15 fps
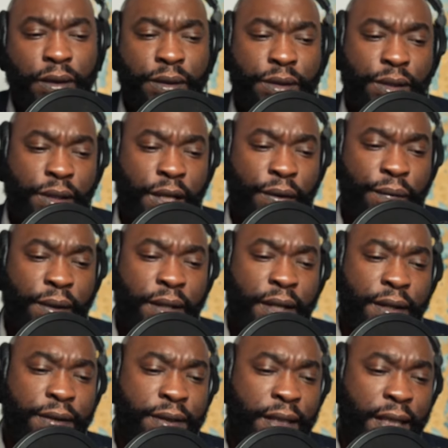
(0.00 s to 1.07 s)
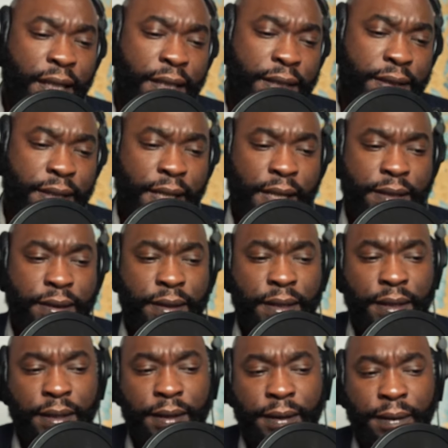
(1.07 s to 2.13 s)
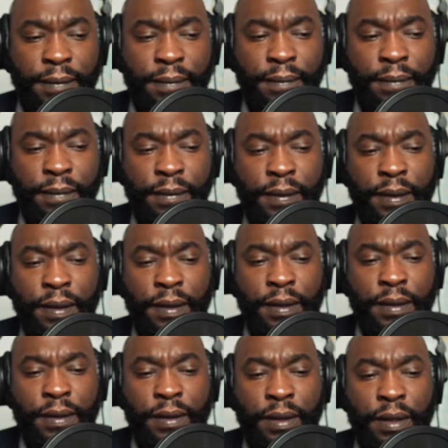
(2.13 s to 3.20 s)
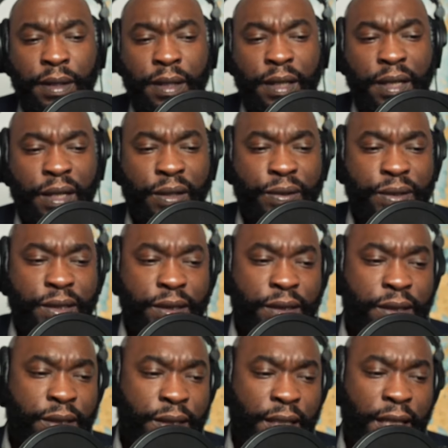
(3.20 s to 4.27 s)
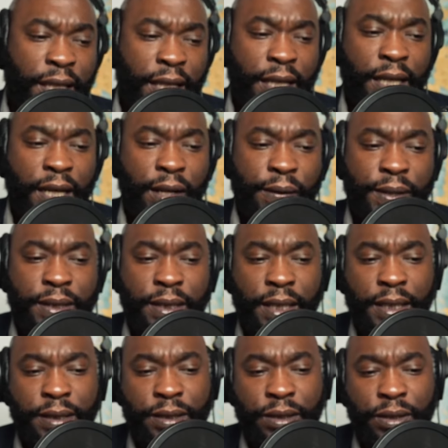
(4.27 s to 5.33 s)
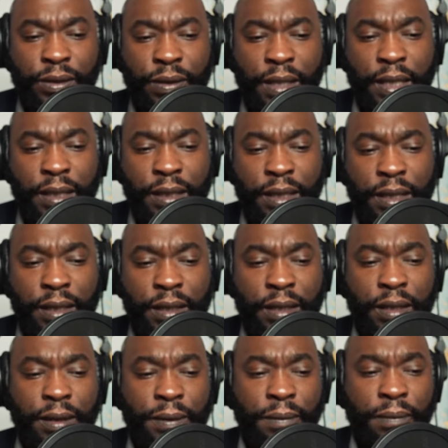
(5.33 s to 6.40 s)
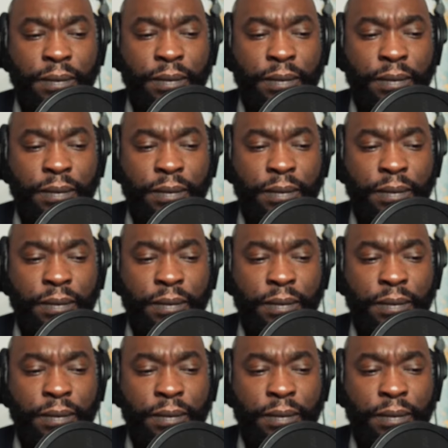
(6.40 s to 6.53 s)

so that when those insects come and those skin irritations try to come